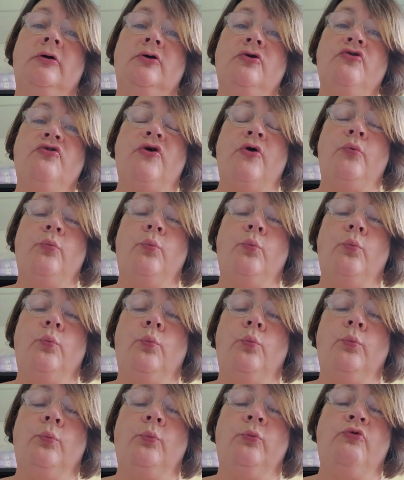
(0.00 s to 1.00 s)
So
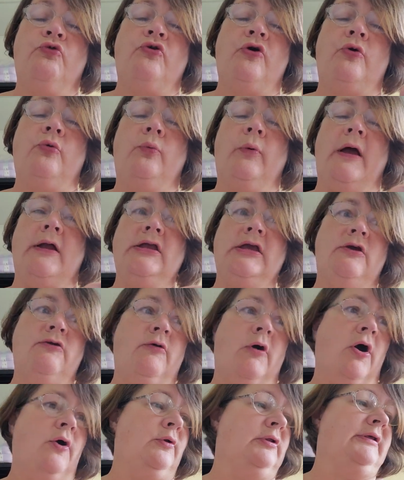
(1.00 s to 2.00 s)
when you
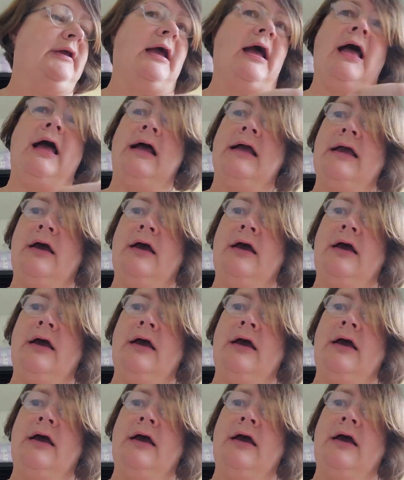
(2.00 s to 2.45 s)
hold it, I